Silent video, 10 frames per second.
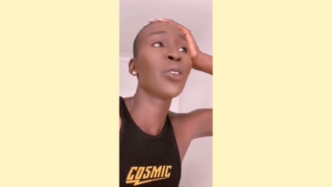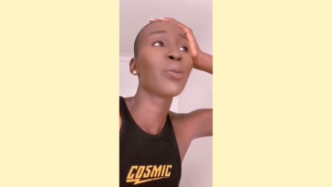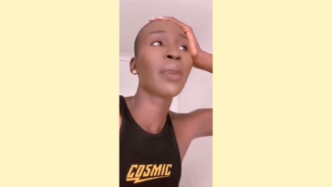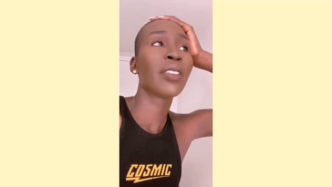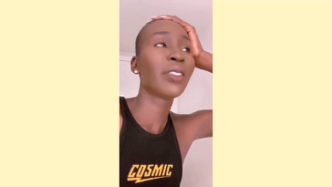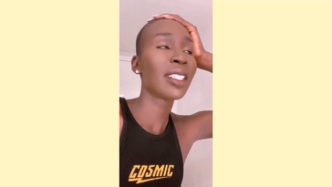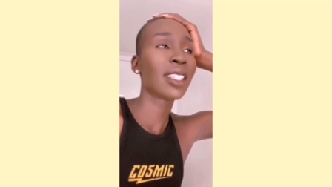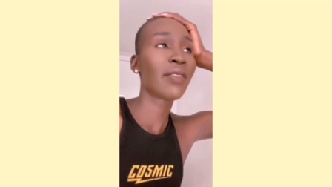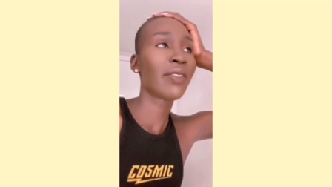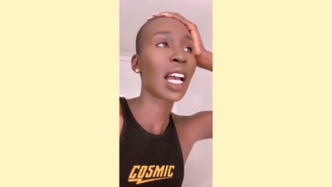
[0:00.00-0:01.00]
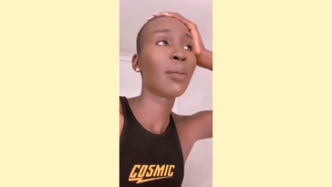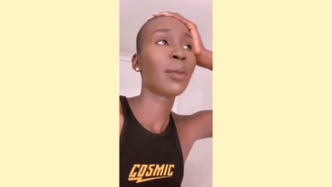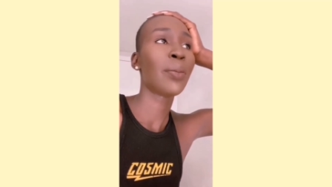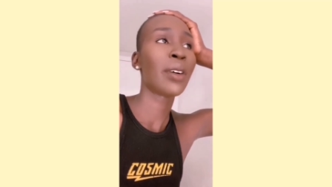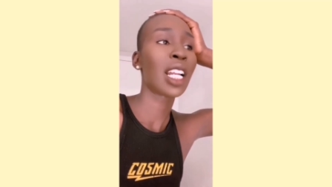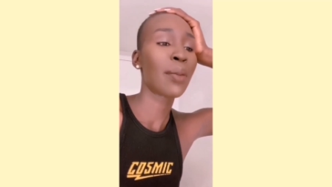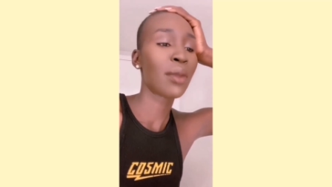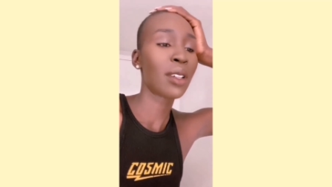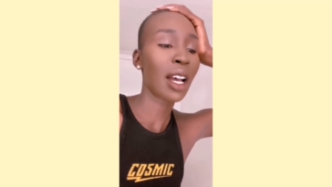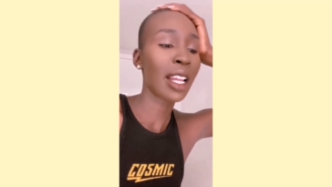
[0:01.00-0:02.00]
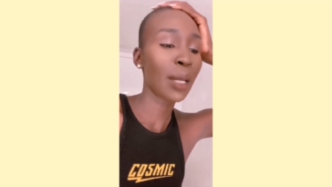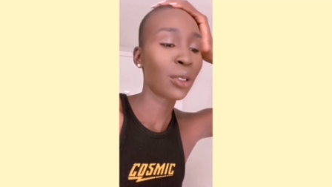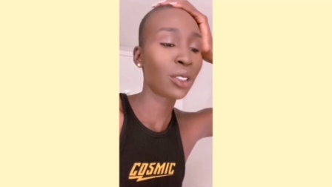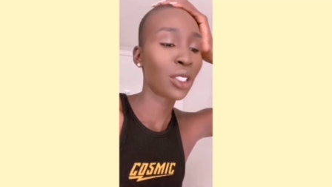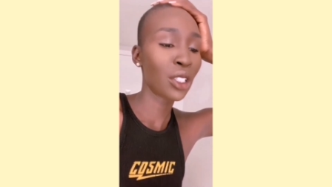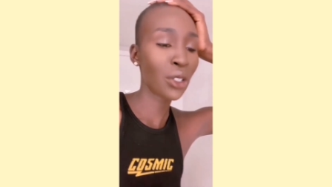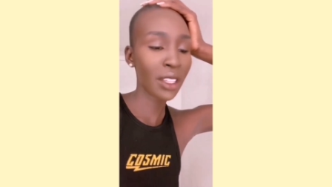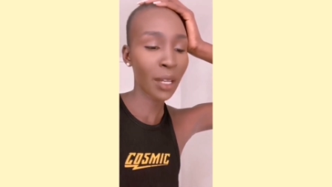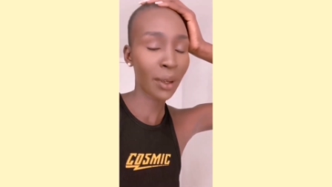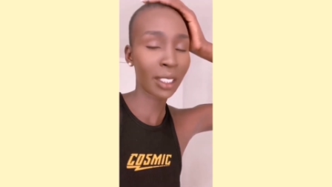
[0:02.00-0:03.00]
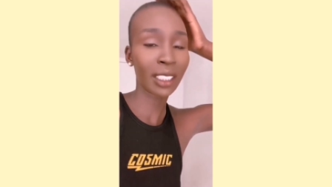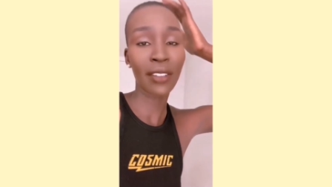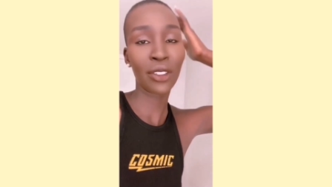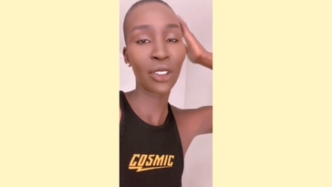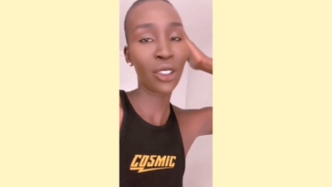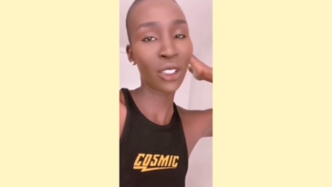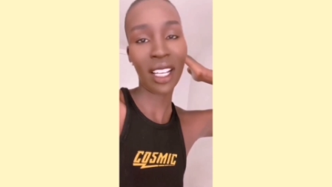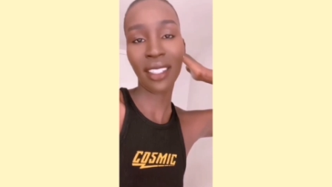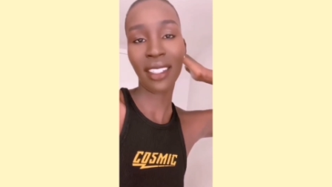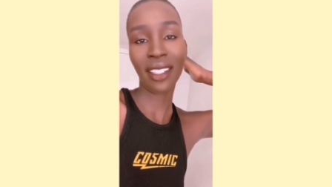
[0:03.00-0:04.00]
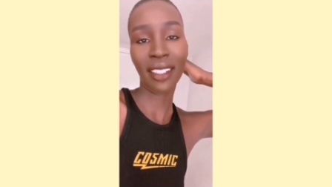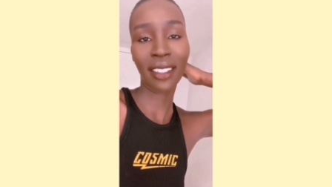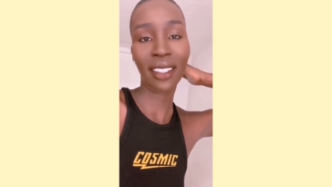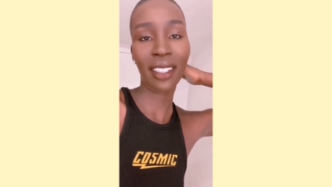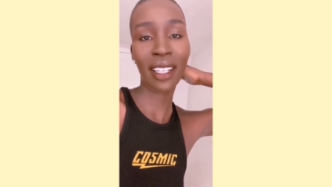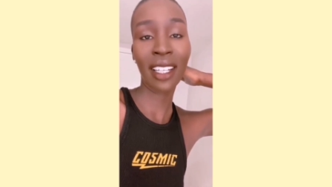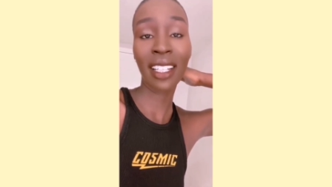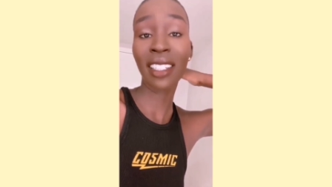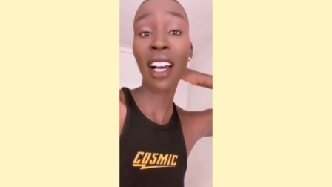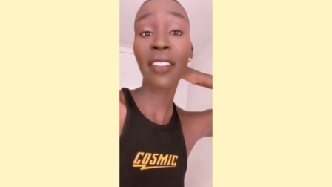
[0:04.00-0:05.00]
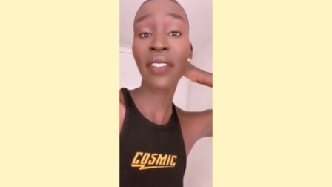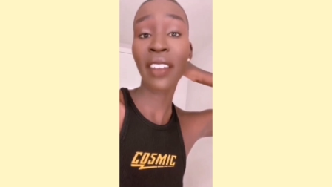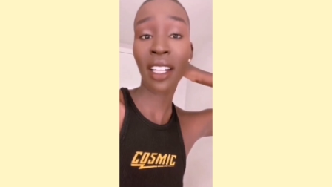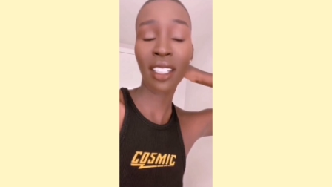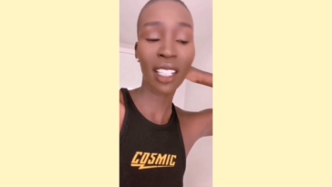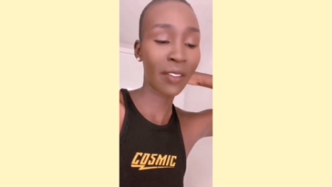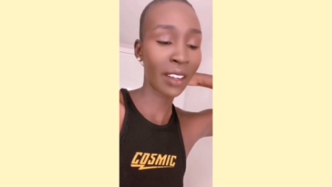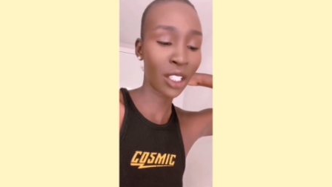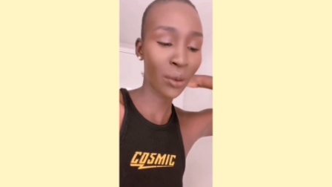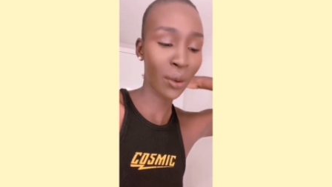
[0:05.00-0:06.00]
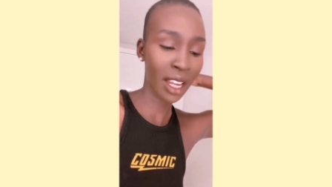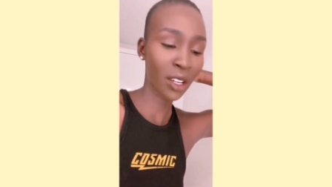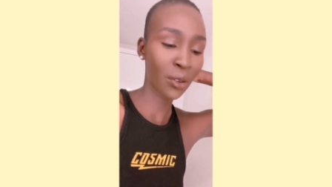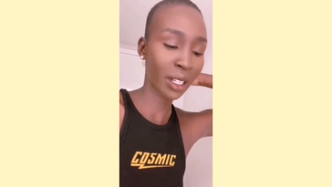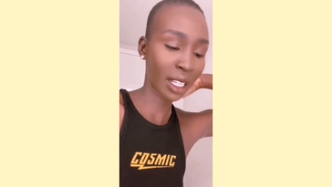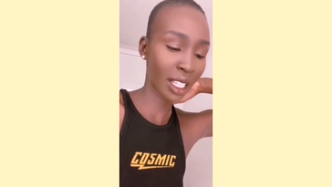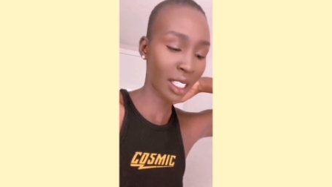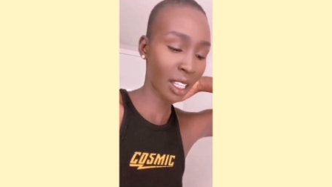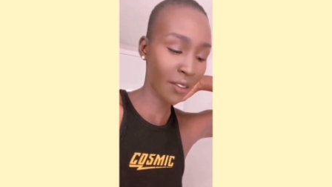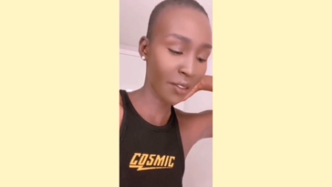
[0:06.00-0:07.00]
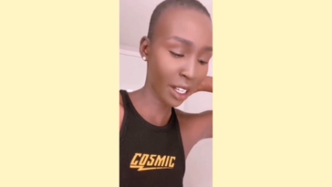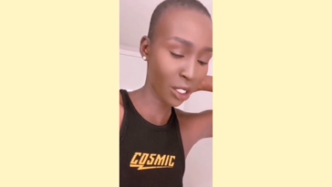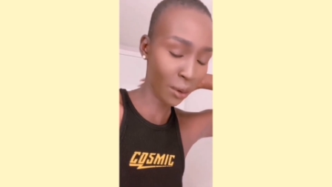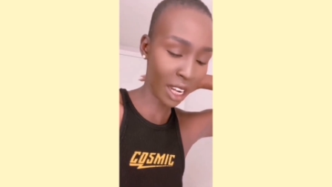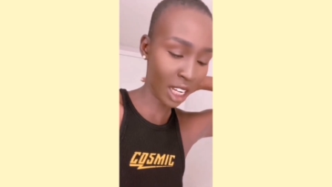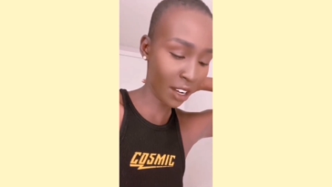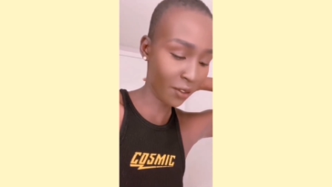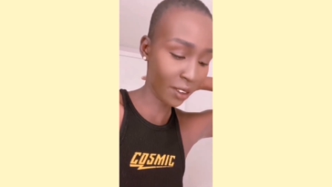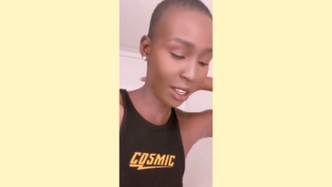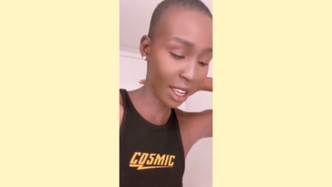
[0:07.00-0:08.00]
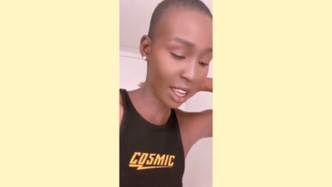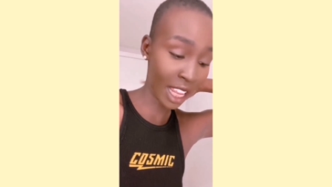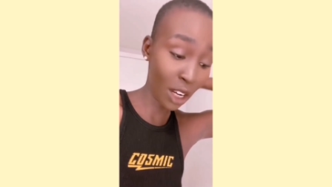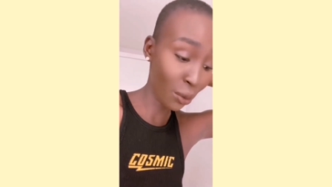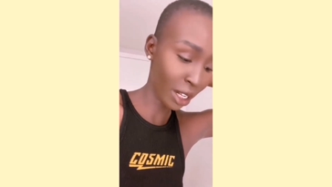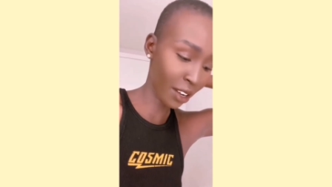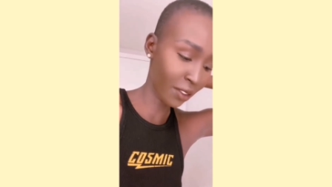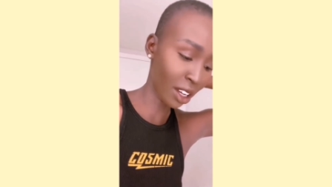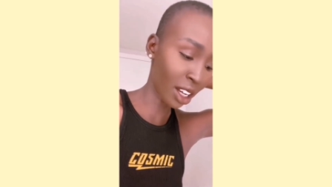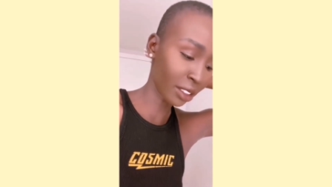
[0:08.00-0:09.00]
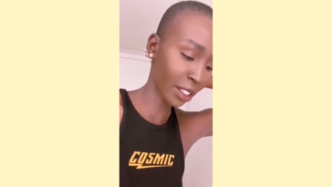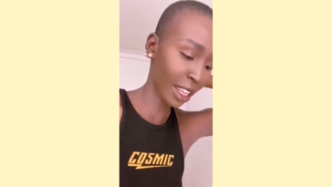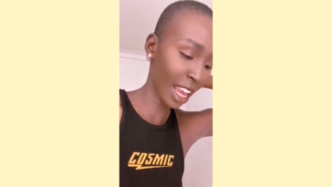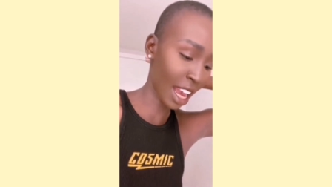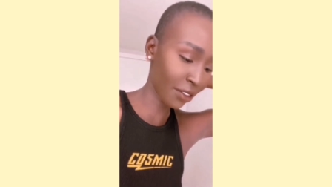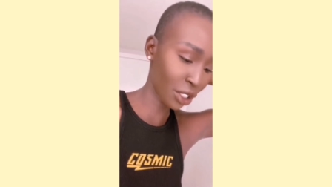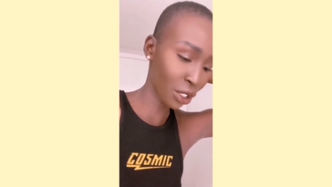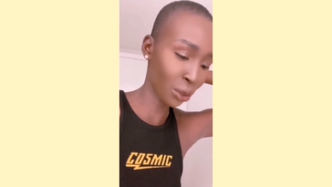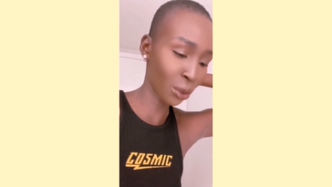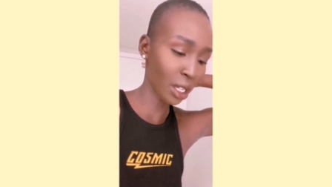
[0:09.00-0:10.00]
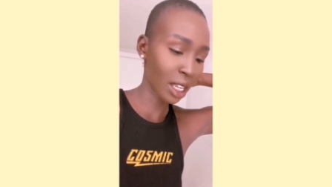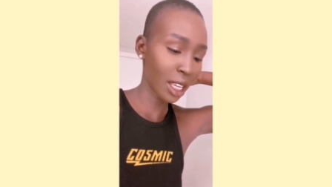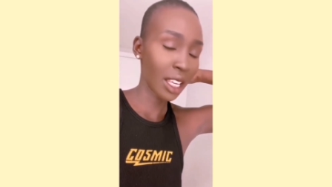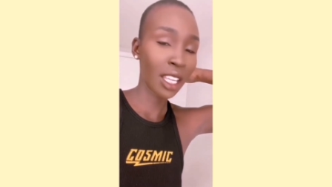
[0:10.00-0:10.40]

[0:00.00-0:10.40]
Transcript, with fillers: be with my friends and family, but I'm unable to do that because I have to address this. And it's not fair. It's not fair to anyone. It's not fair to any of anyone involved that they have to